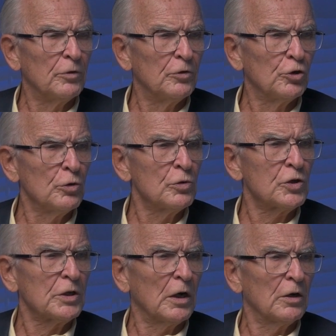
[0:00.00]
Jews
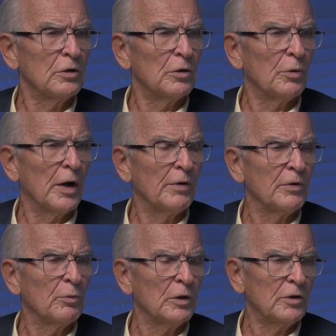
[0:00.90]
started
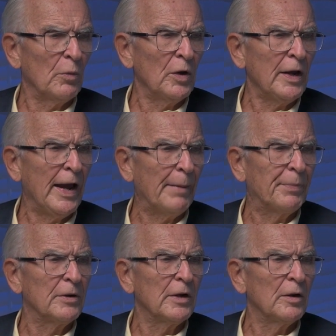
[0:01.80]
arriving. What
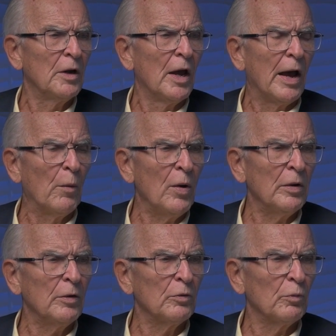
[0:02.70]
happened, and what